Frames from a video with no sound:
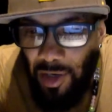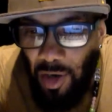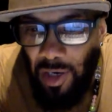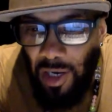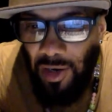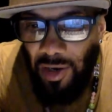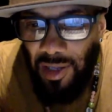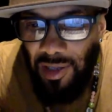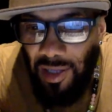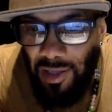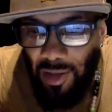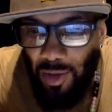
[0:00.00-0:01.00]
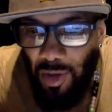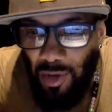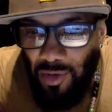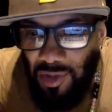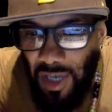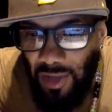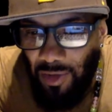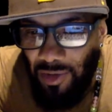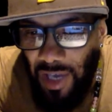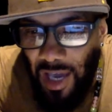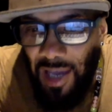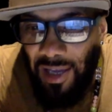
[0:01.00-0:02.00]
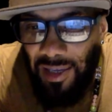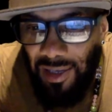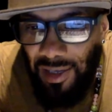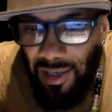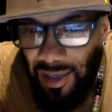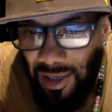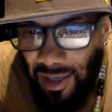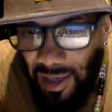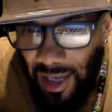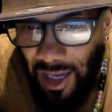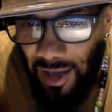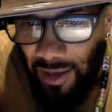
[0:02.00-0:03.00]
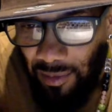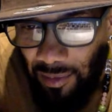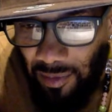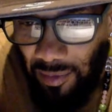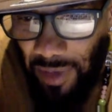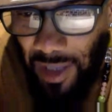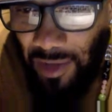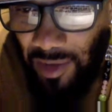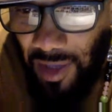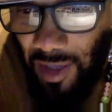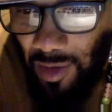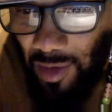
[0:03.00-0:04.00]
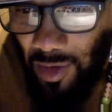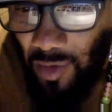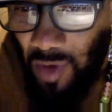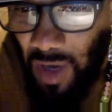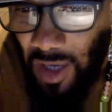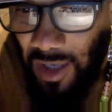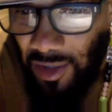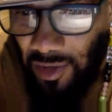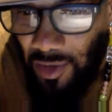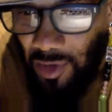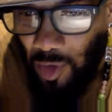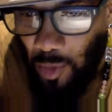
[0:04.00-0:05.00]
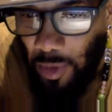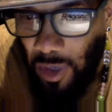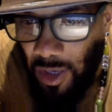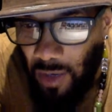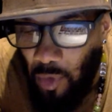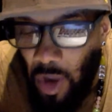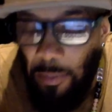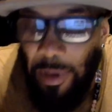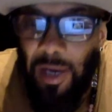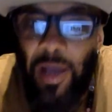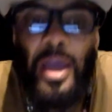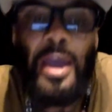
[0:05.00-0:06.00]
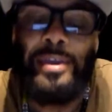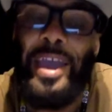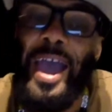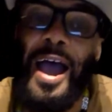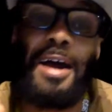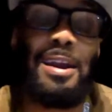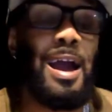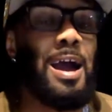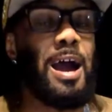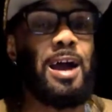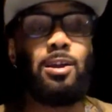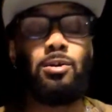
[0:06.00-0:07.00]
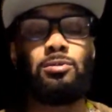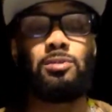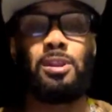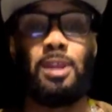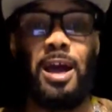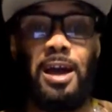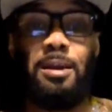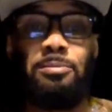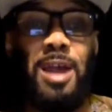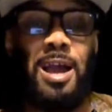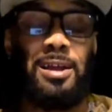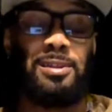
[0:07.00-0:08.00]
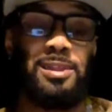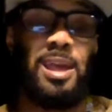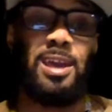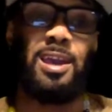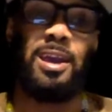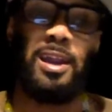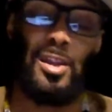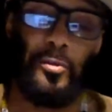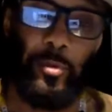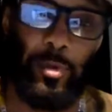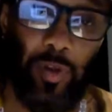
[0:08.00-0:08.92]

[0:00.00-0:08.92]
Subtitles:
Ronald. Ronald said, te estoy escuchando, ya. Matthew says, Sosua used to be way better. Yeah, and I'm not taking anything from